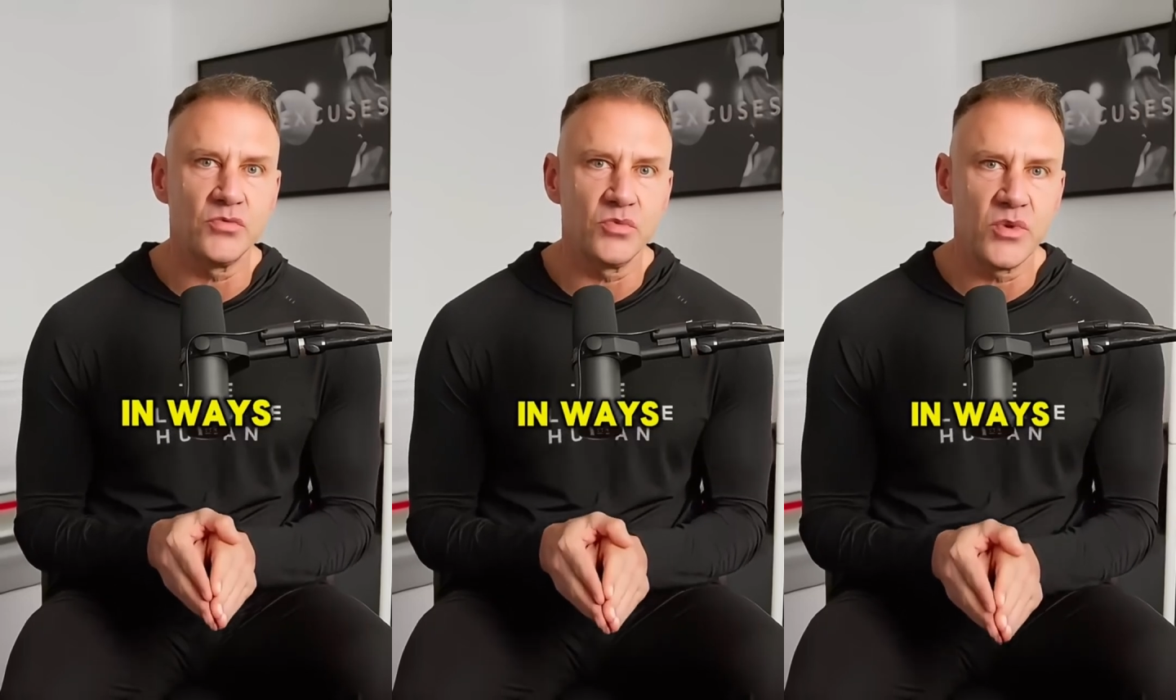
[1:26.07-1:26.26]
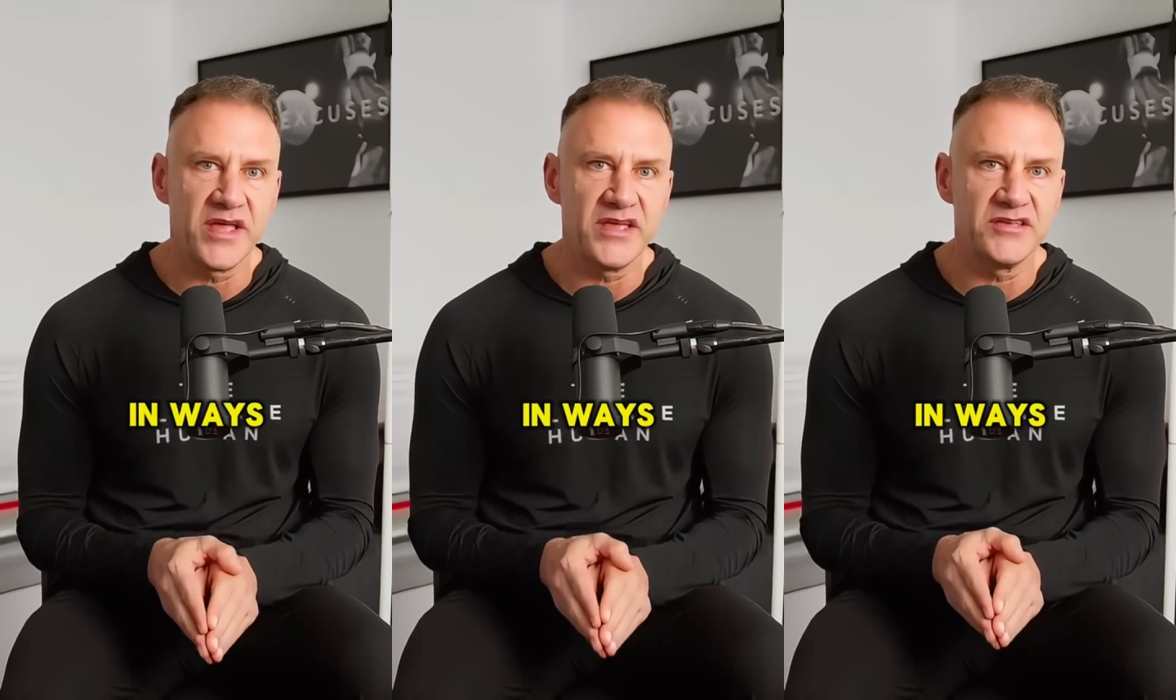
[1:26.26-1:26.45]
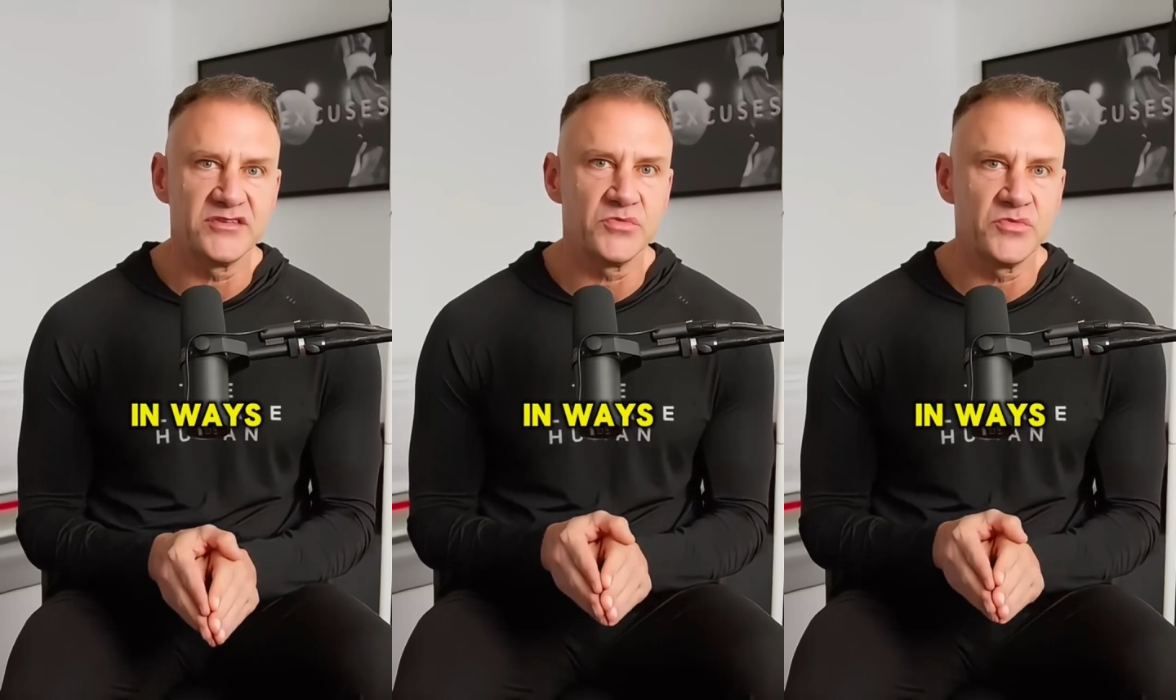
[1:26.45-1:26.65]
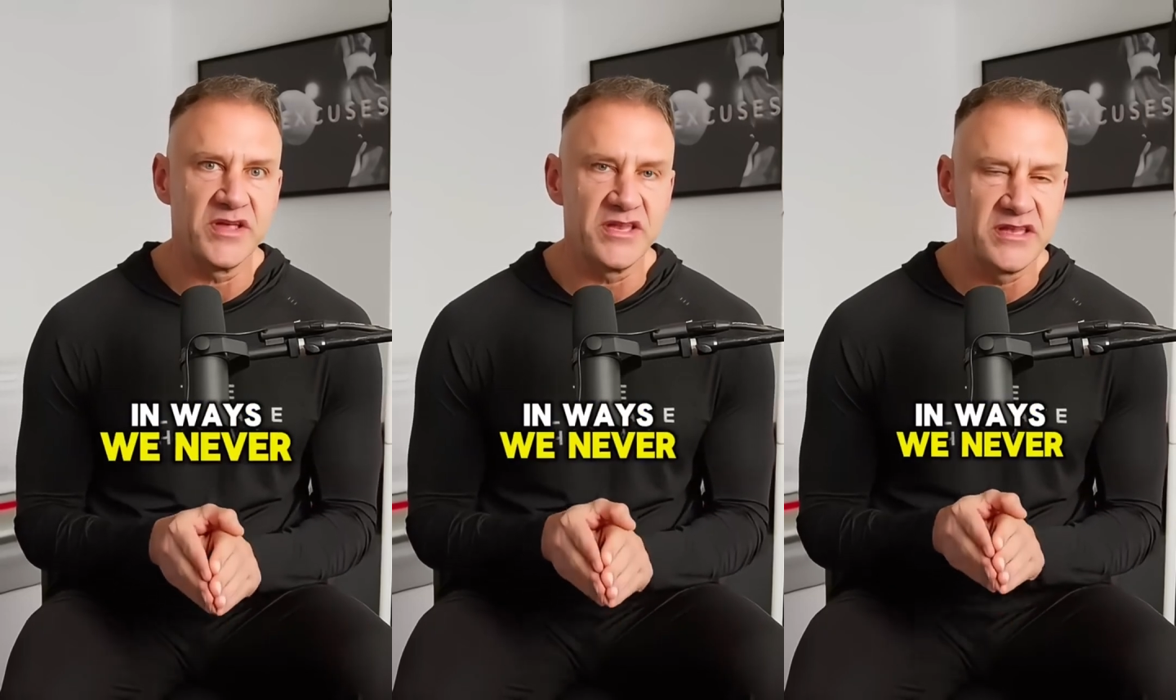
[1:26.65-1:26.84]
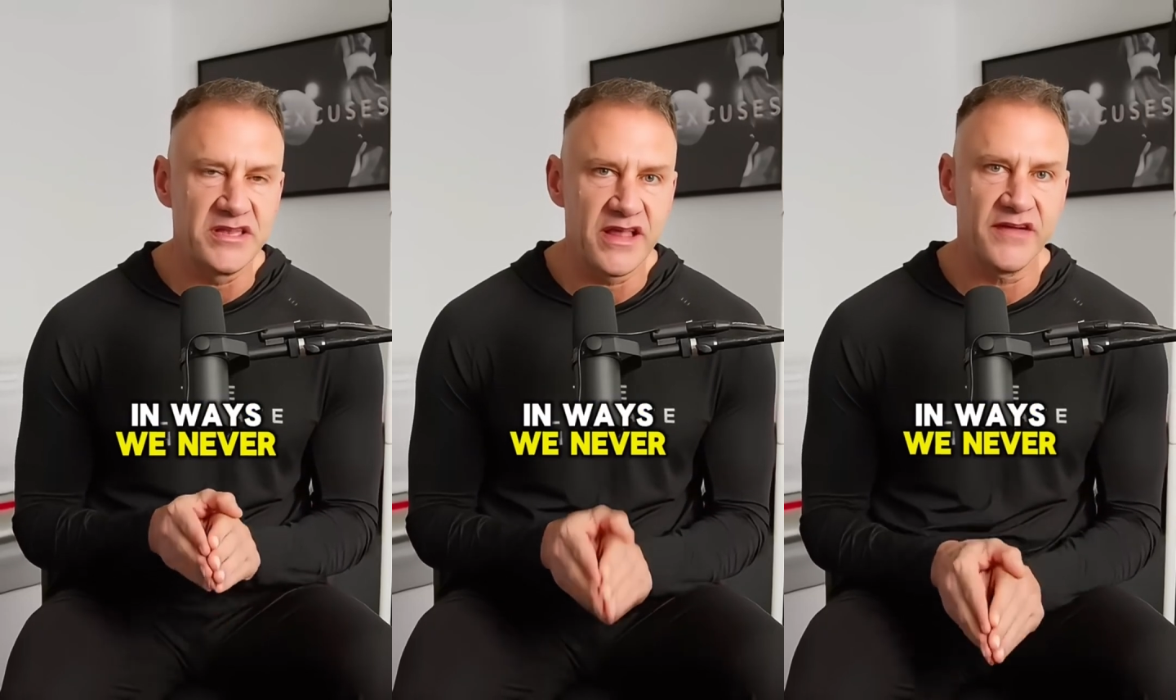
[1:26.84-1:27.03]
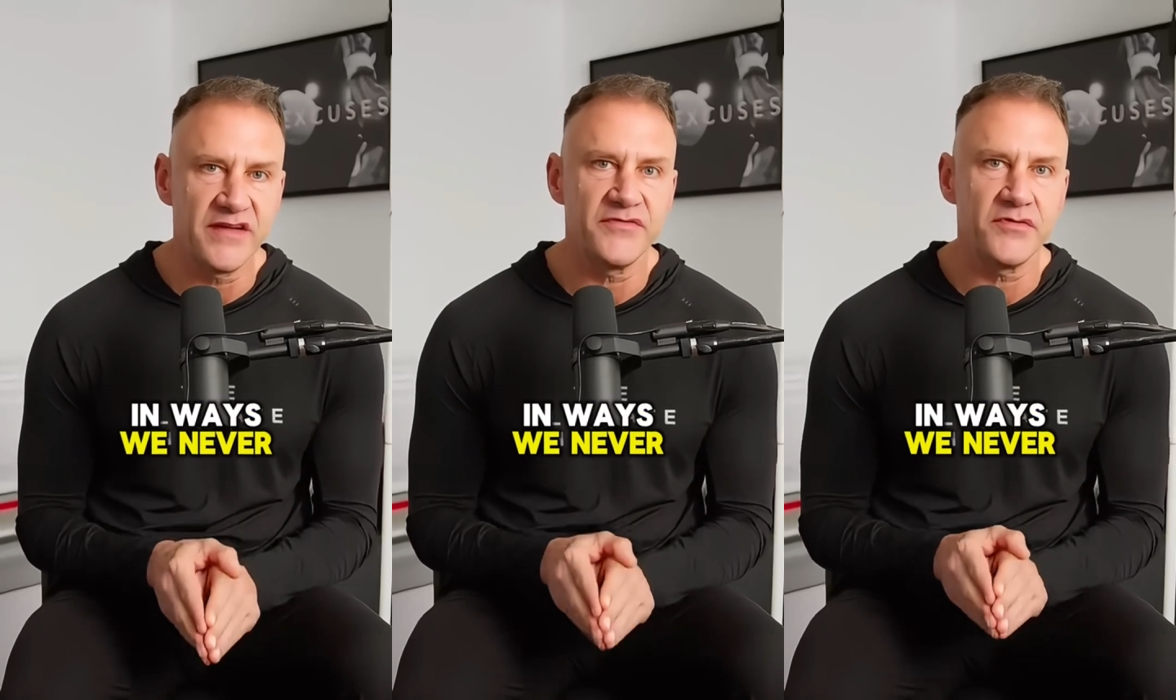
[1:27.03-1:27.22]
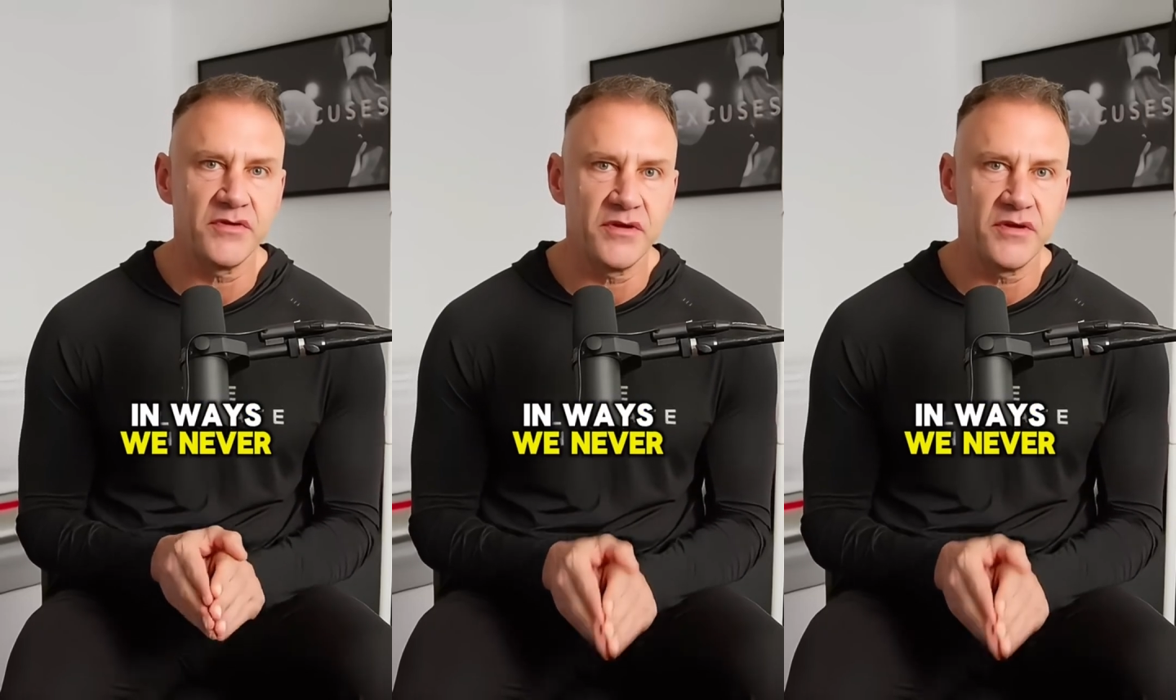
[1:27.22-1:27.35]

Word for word: ways we never